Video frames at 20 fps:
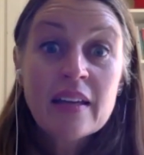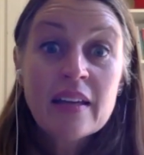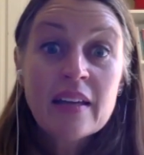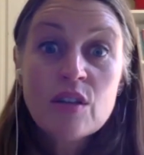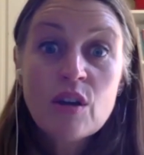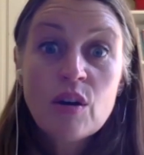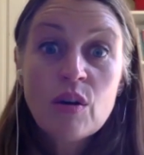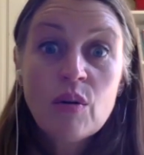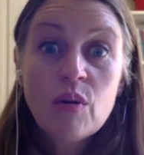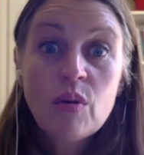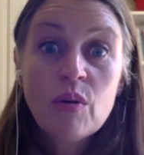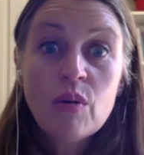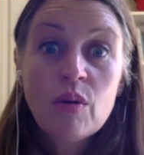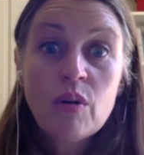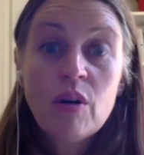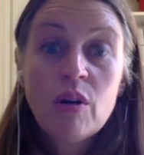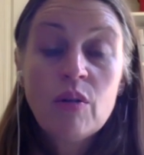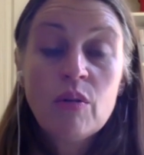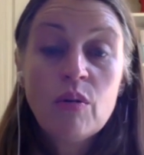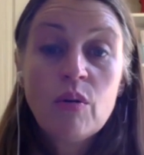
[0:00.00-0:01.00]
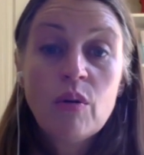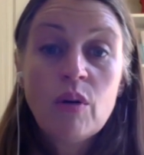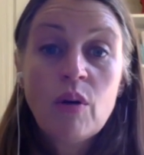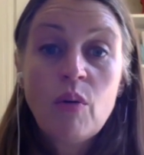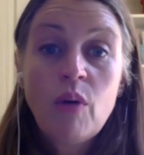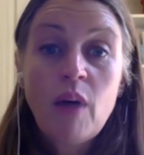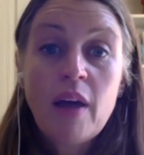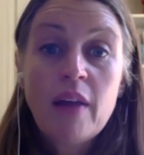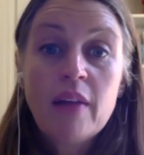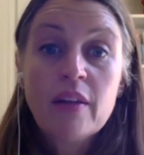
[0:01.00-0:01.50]
so a
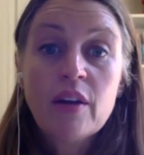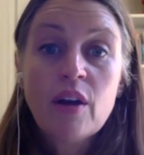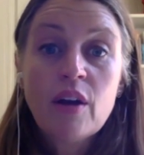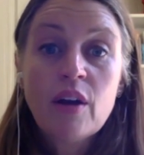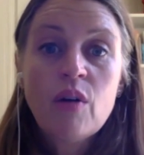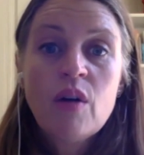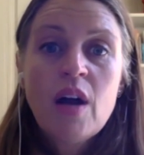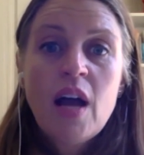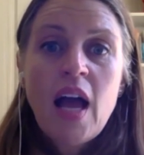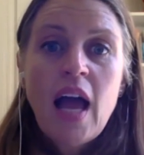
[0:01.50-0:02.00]
while ago.